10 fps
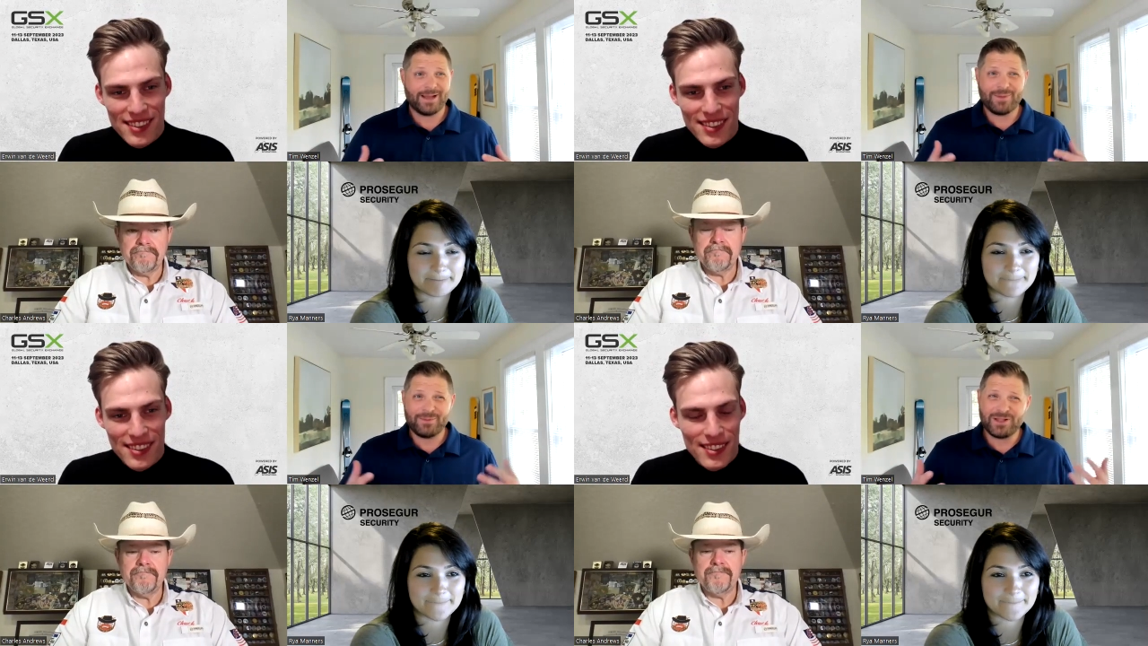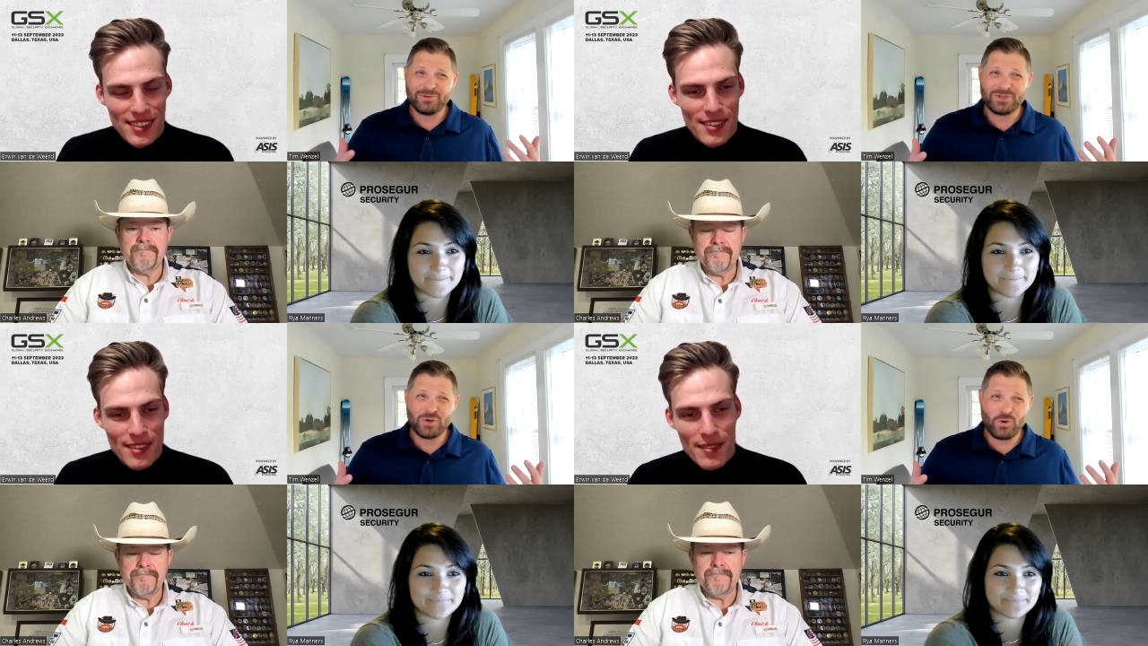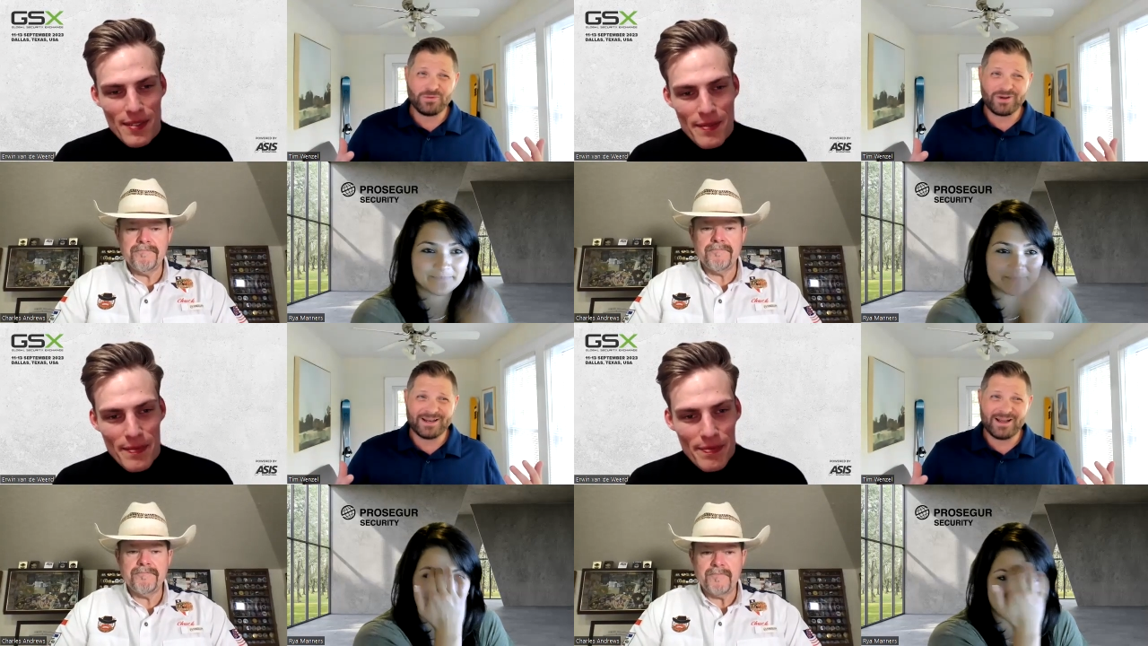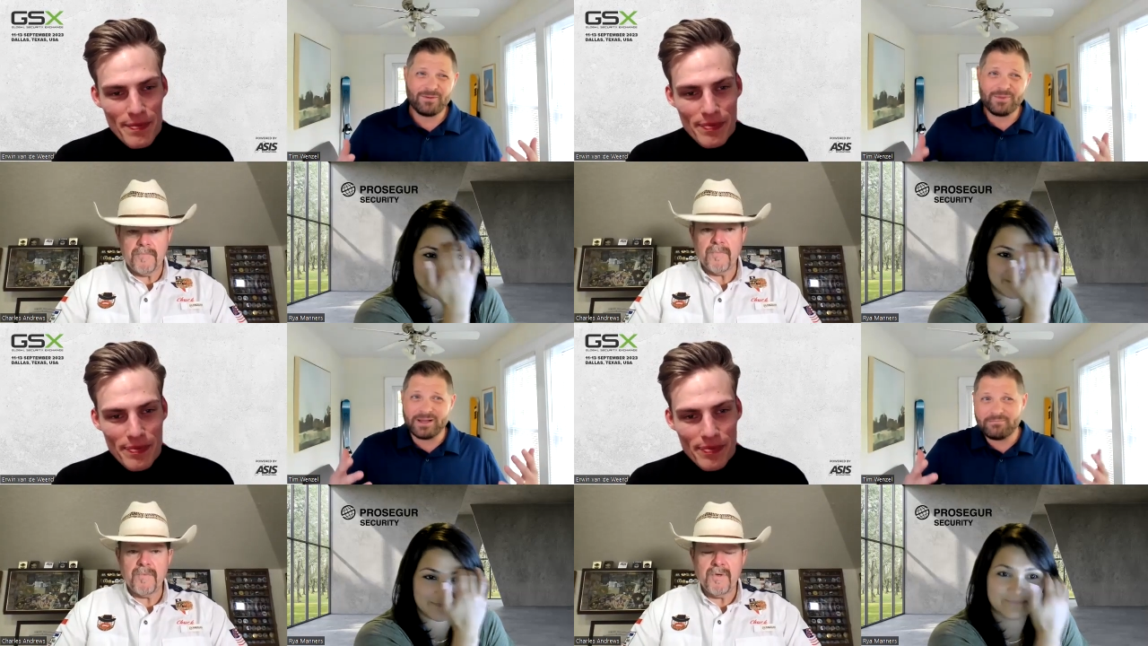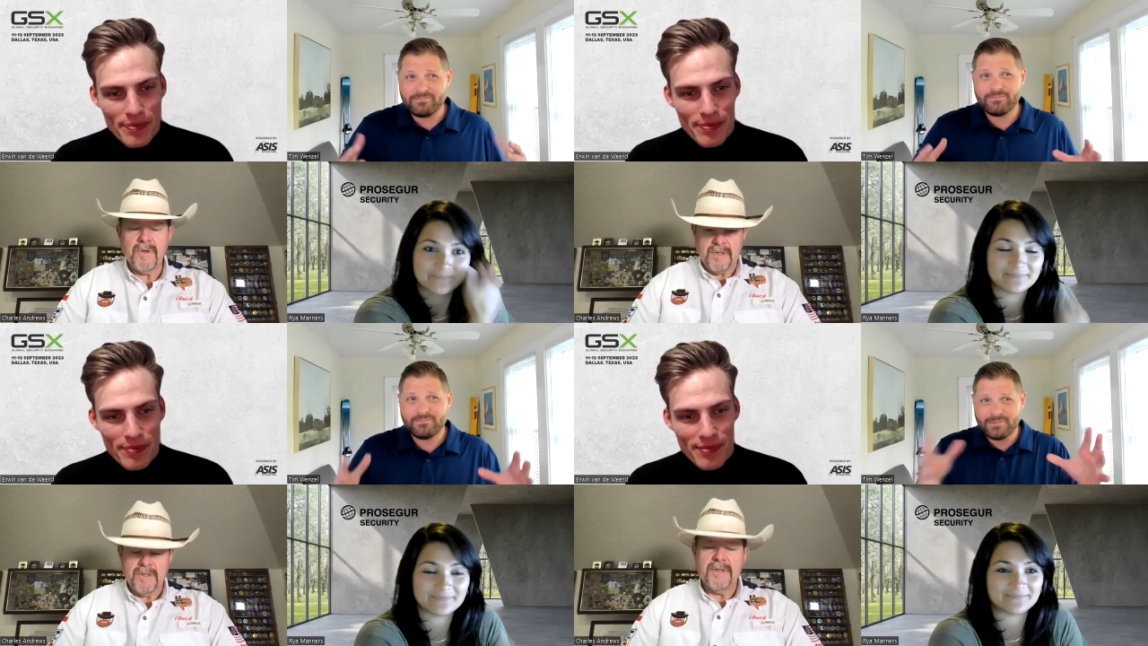Speaker 1: I'm, I'm a little too old right now,
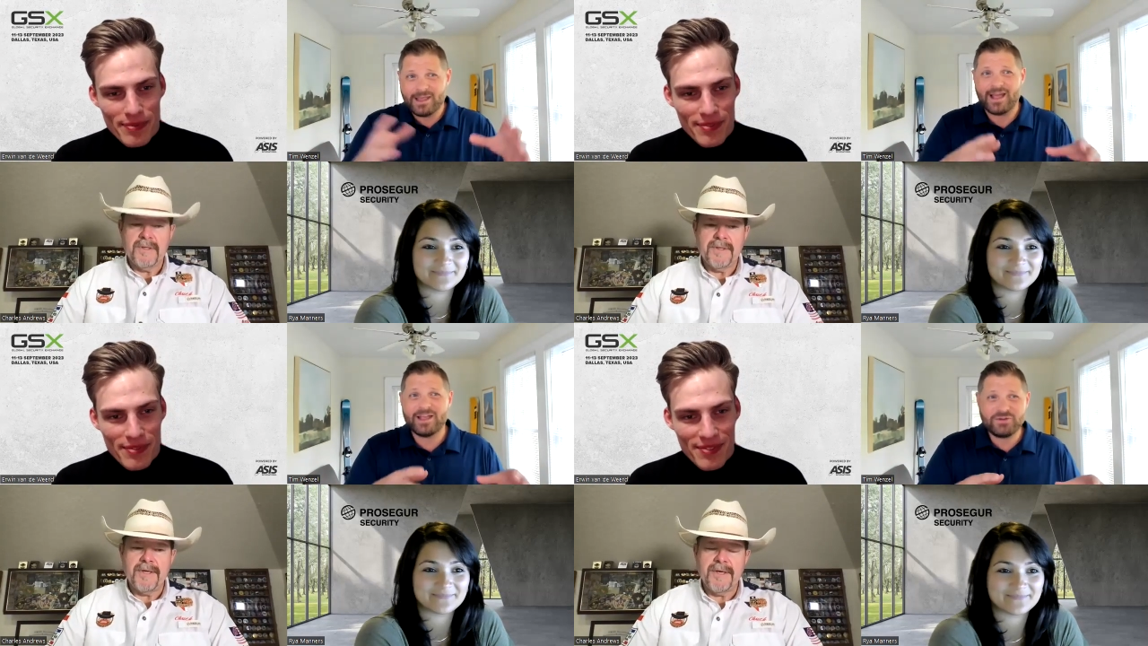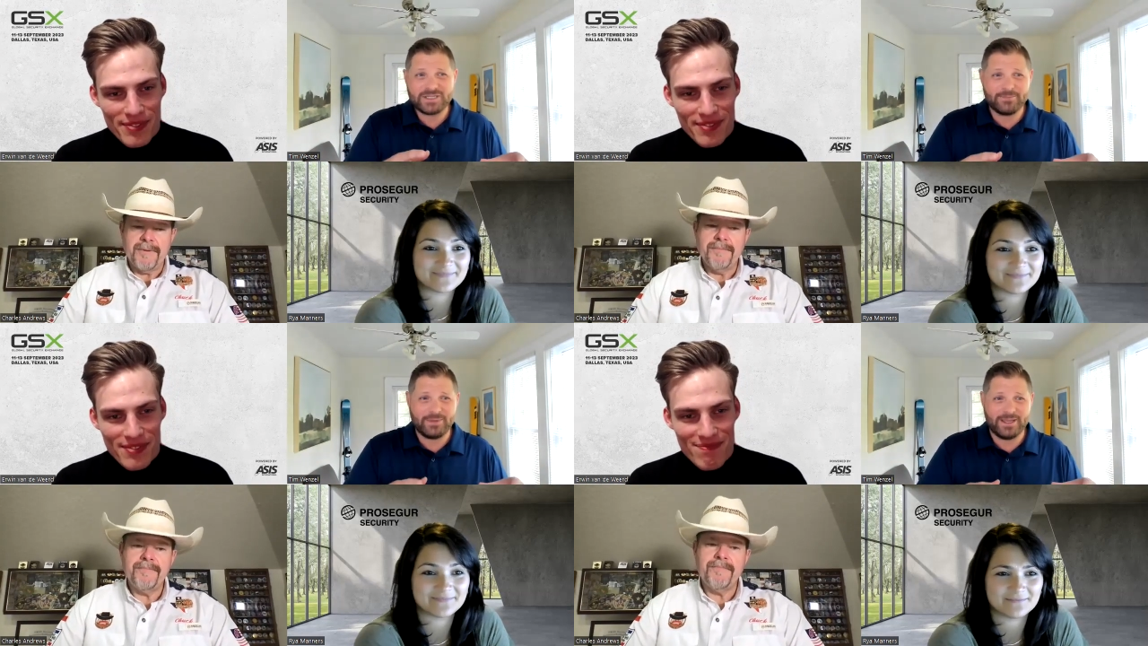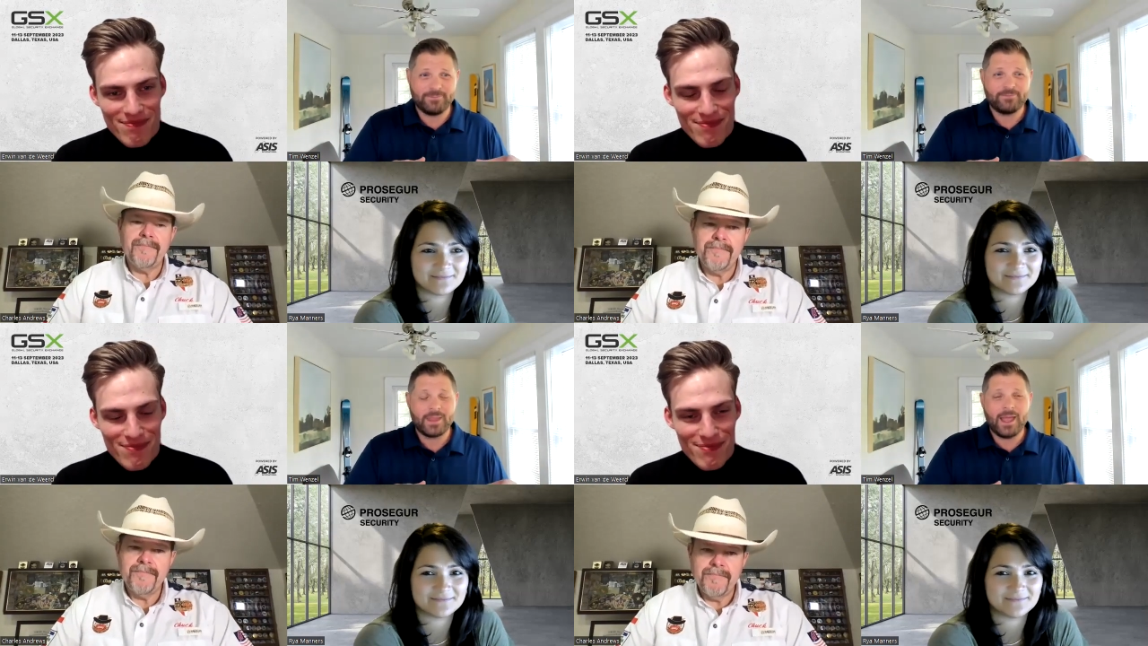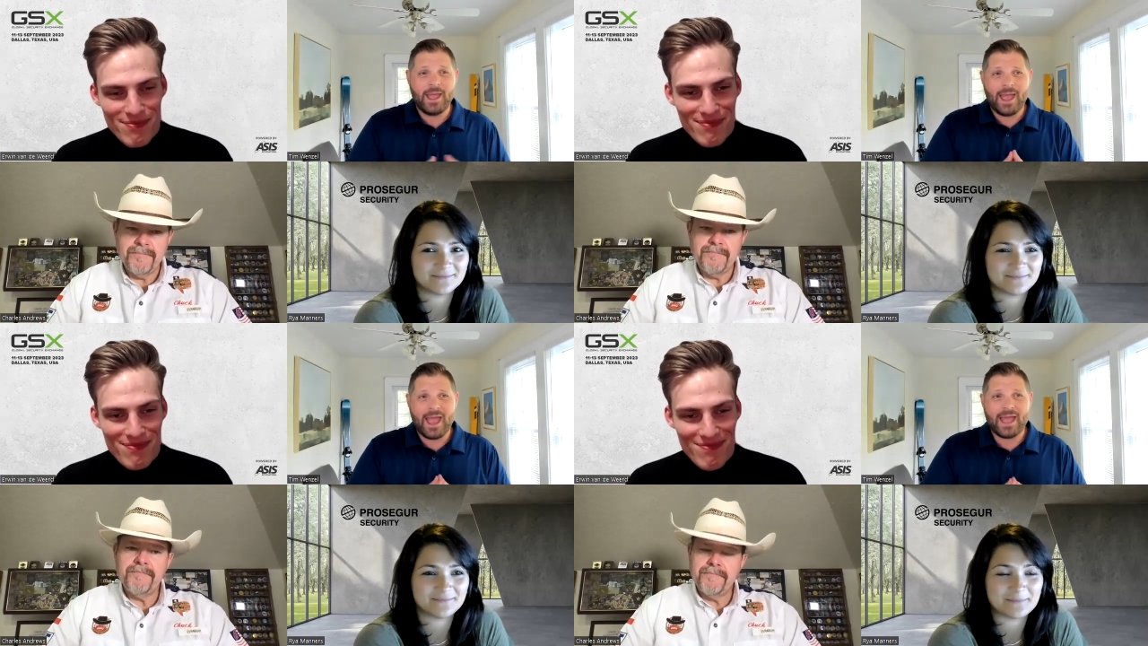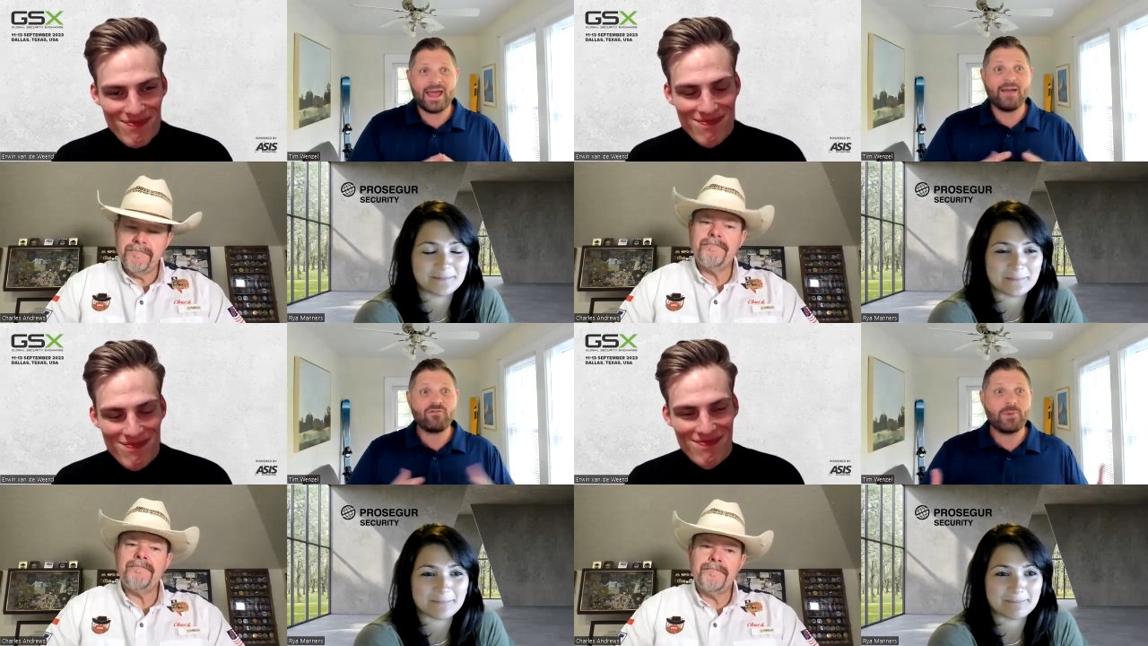but yeah. I used to be.
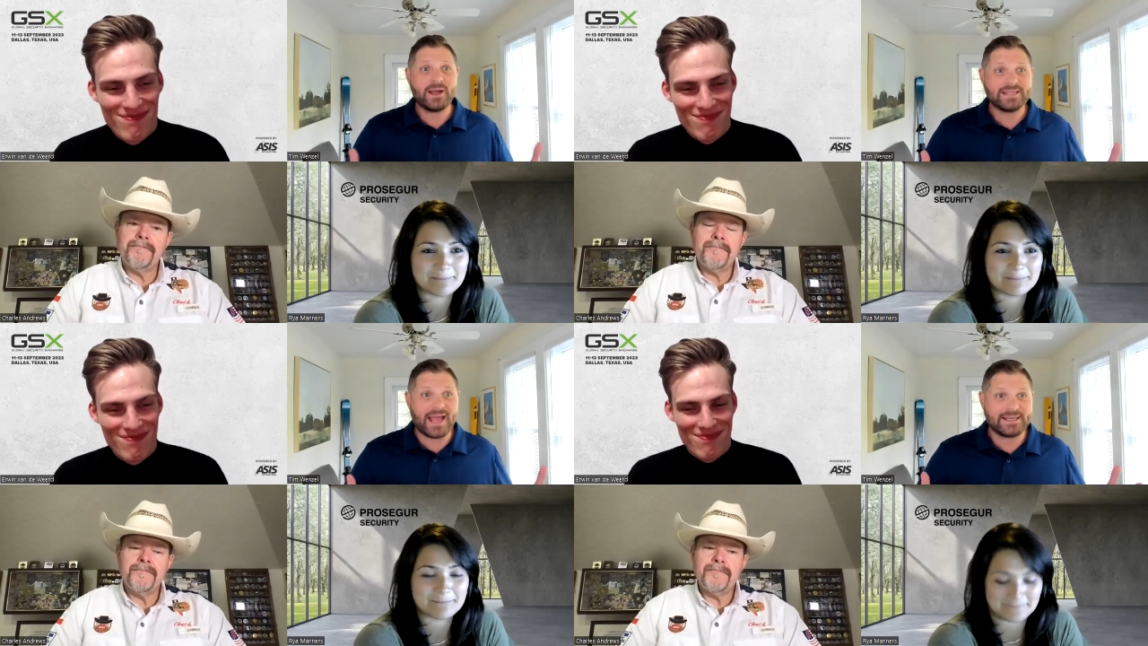And everybody's